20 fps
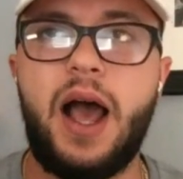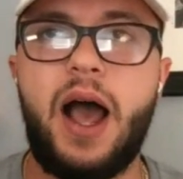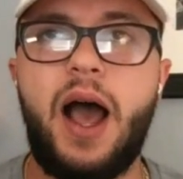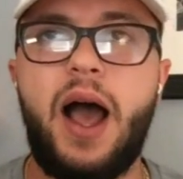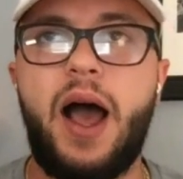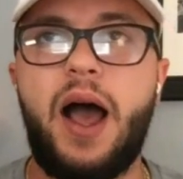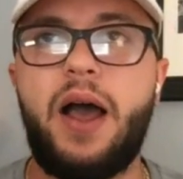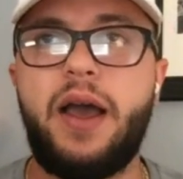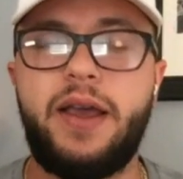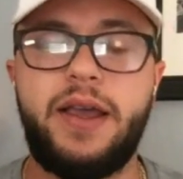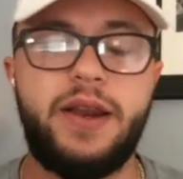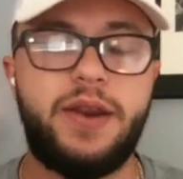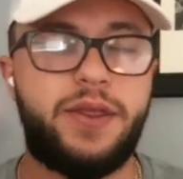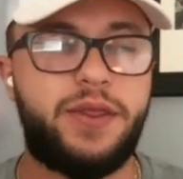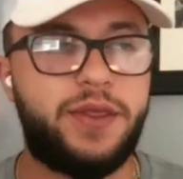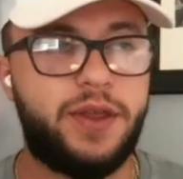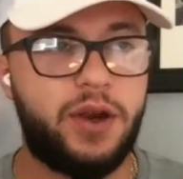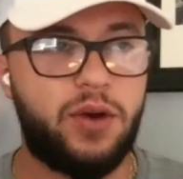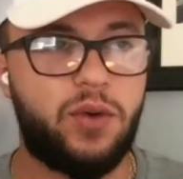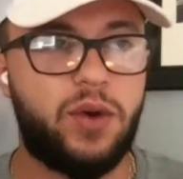Uh, in
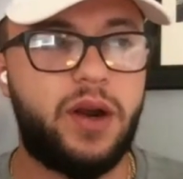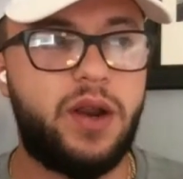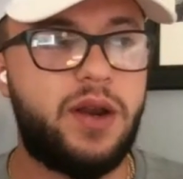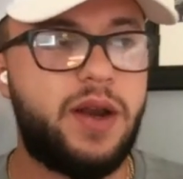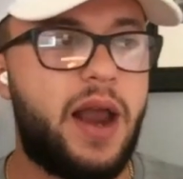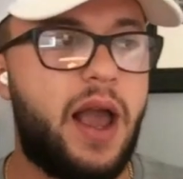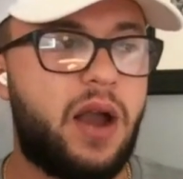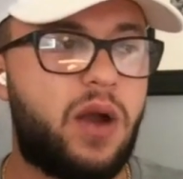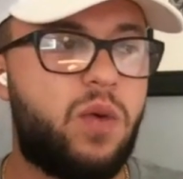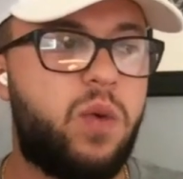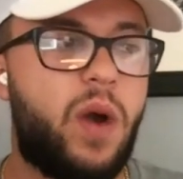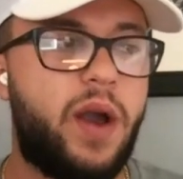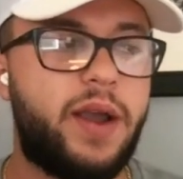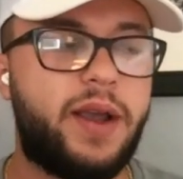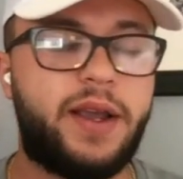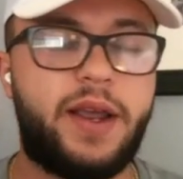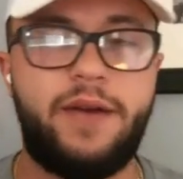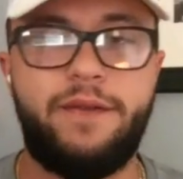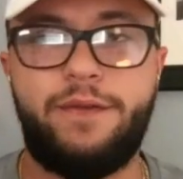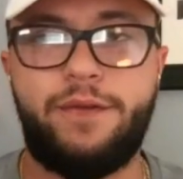theory, not
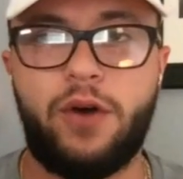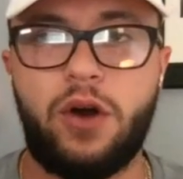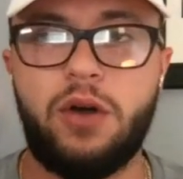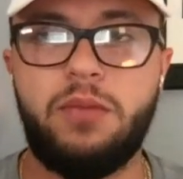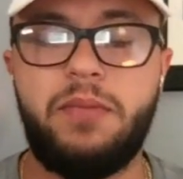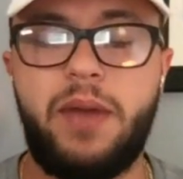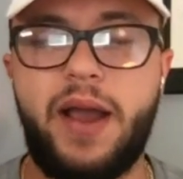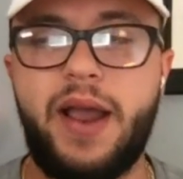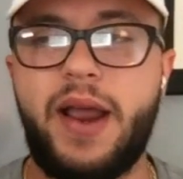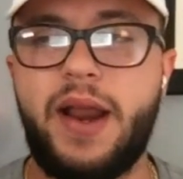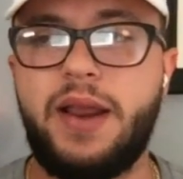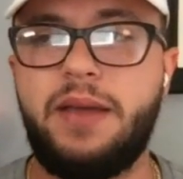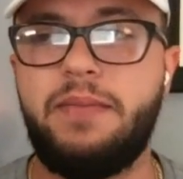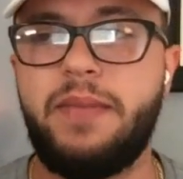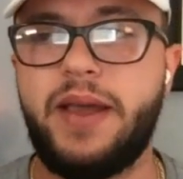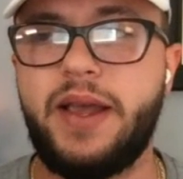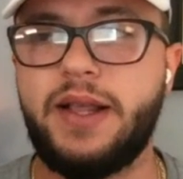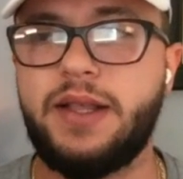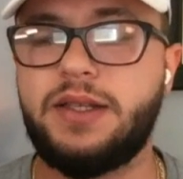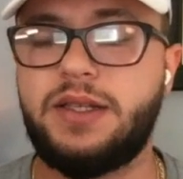quite confirmed by any
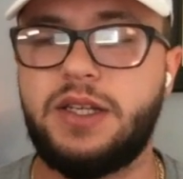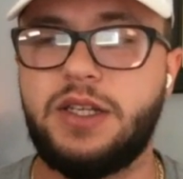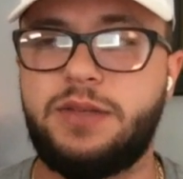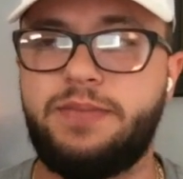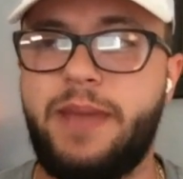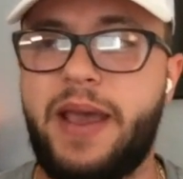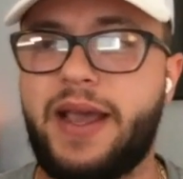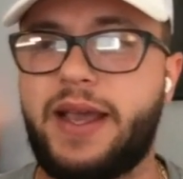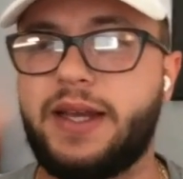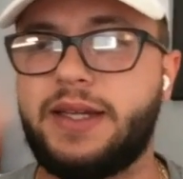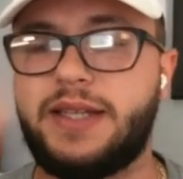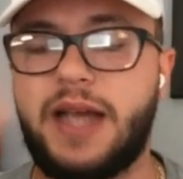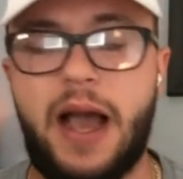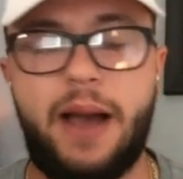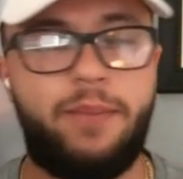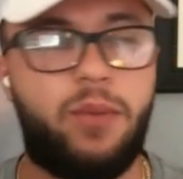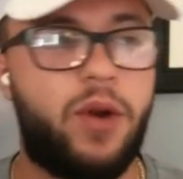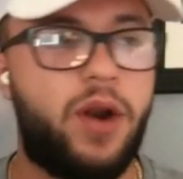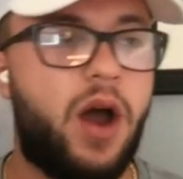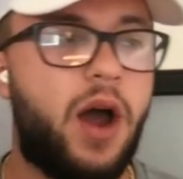means. He's making
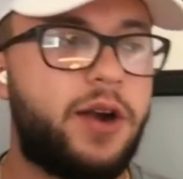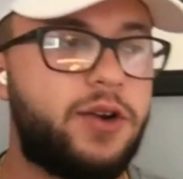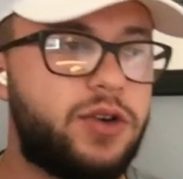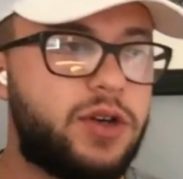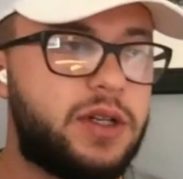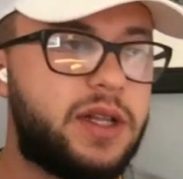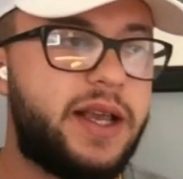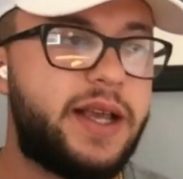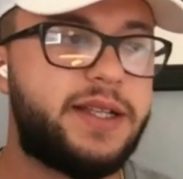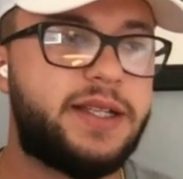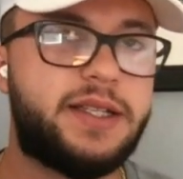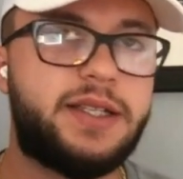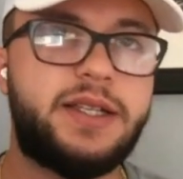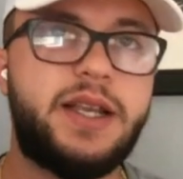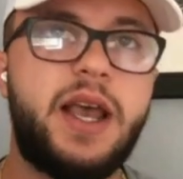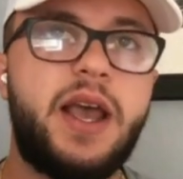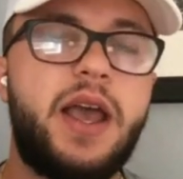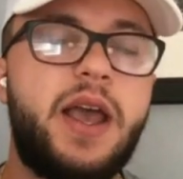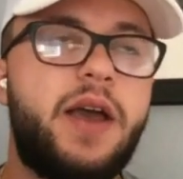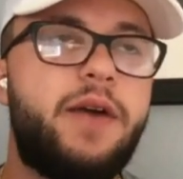top 100
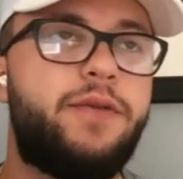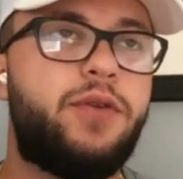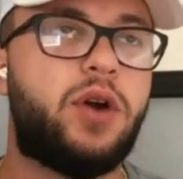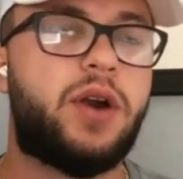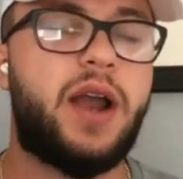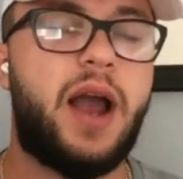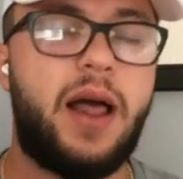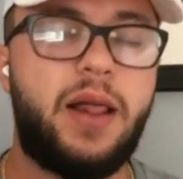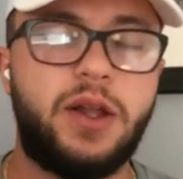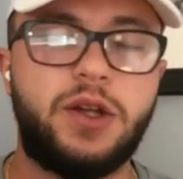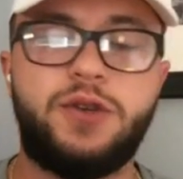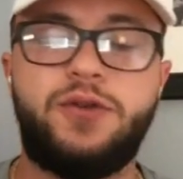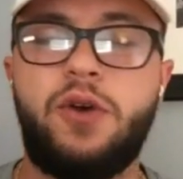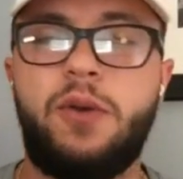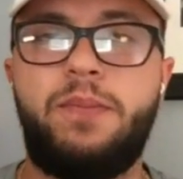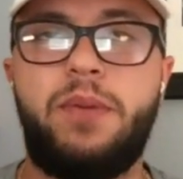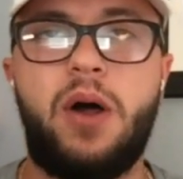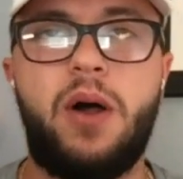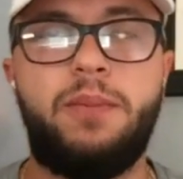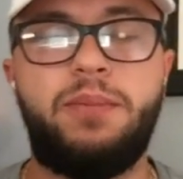lists for college
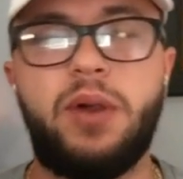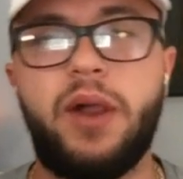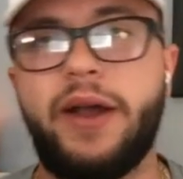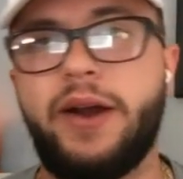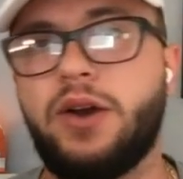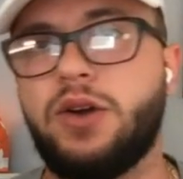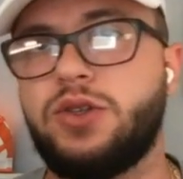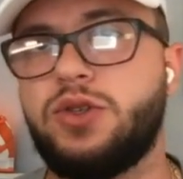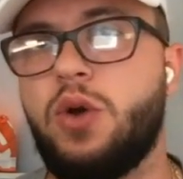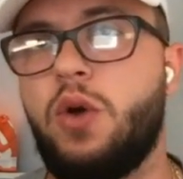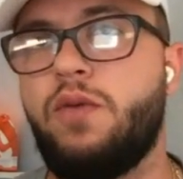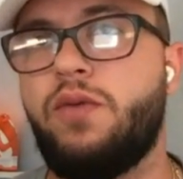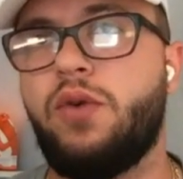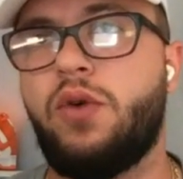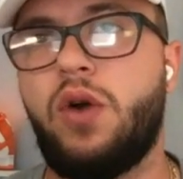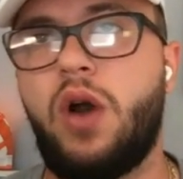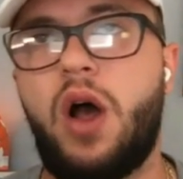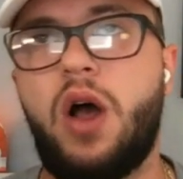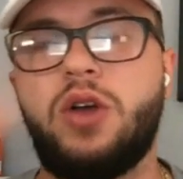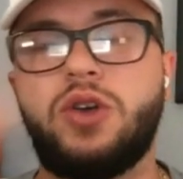football players
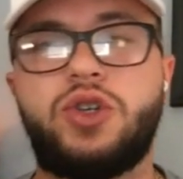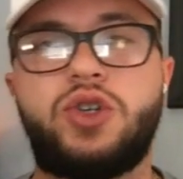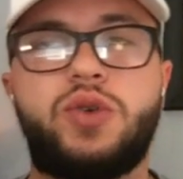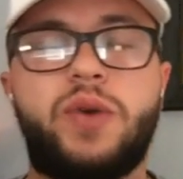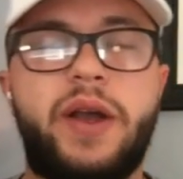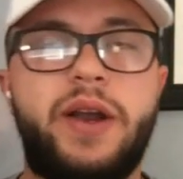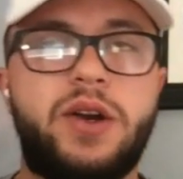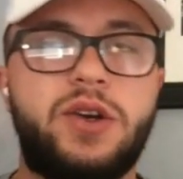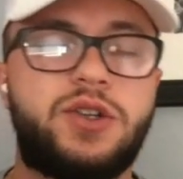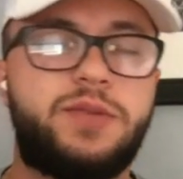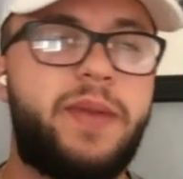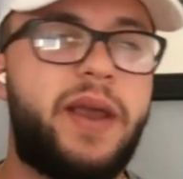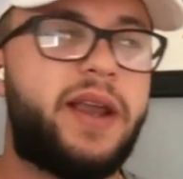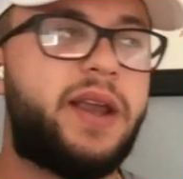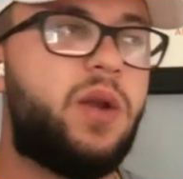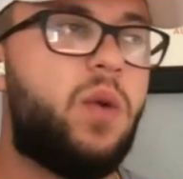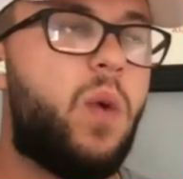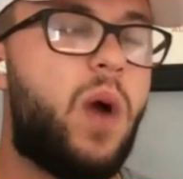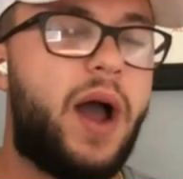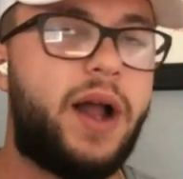overall. Shrader's
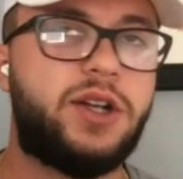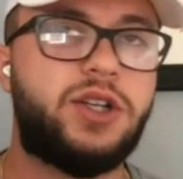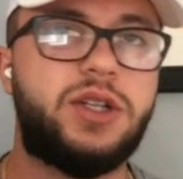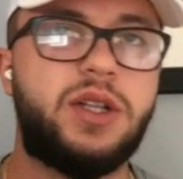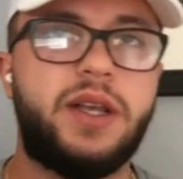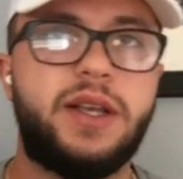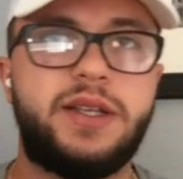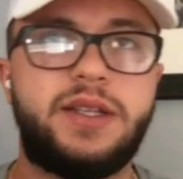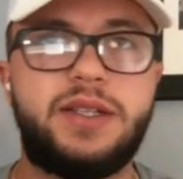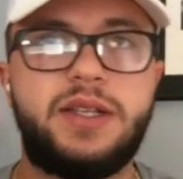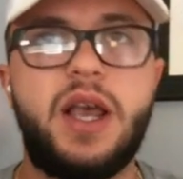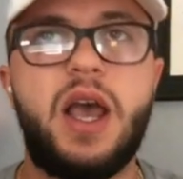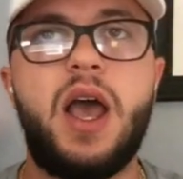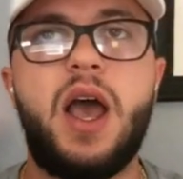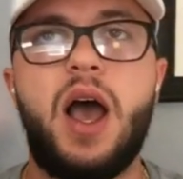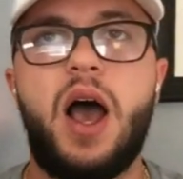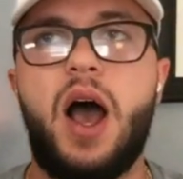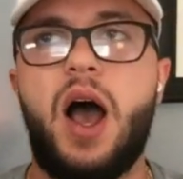making watch lists.